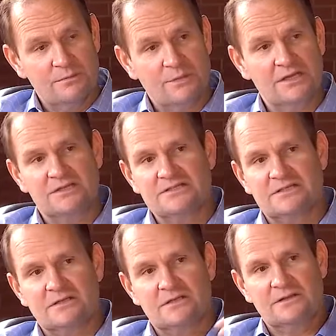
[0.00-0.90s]

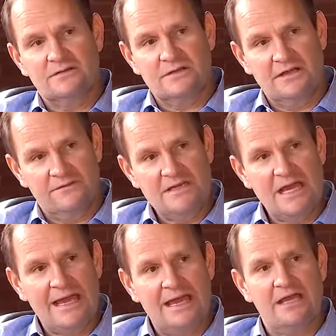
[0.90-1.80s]
Because the
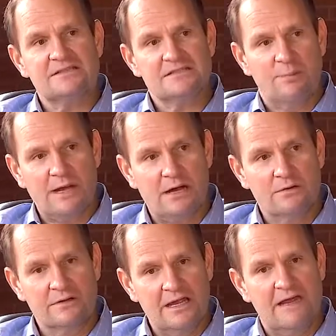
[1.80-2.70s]
FDA has the
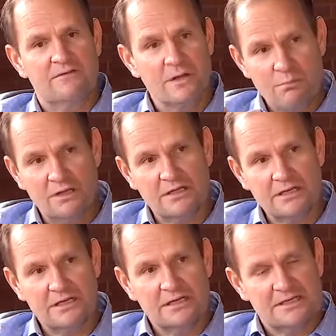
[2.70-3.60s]
power, they have the
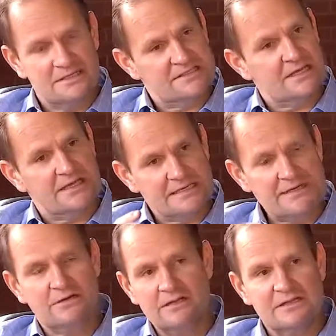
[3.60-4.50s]
ability to say
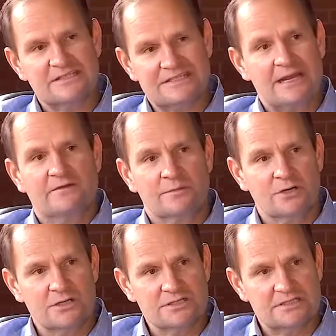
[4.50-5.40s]
during this state of
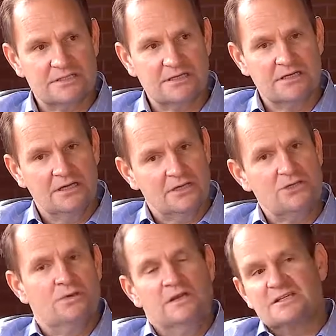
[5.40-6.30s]
emergency,
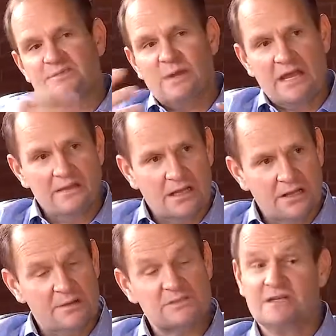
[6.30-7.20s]
you can expand the
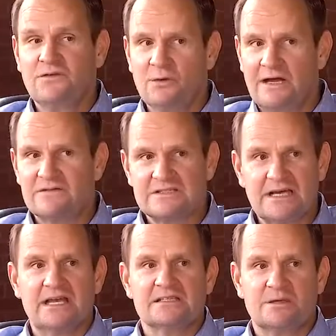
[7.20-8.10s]
claims if you have the
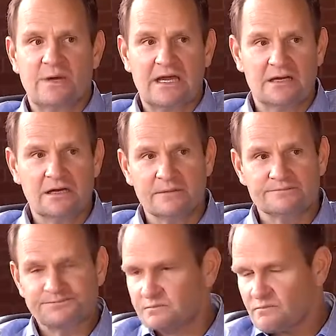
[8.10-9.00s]
science to back it up.
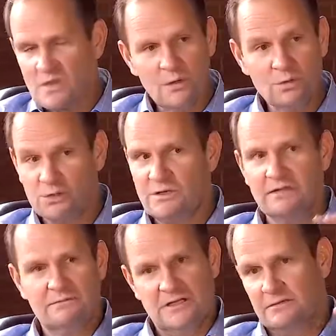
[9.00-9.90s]
Which
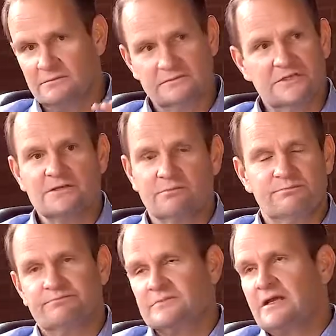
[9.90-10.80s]
we, you know, there's
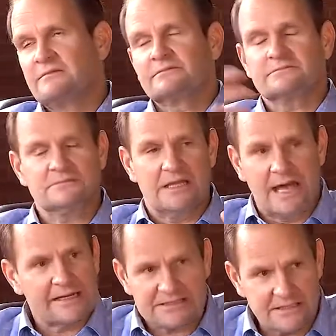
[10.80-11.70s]
a
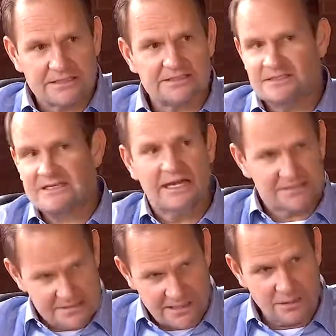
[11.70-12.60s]
lot of studies. The
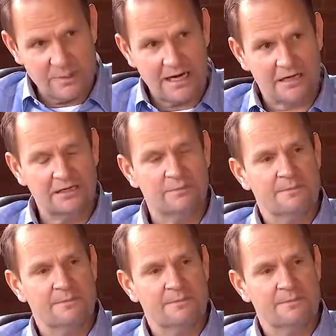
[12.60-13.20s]
science is there to back it up.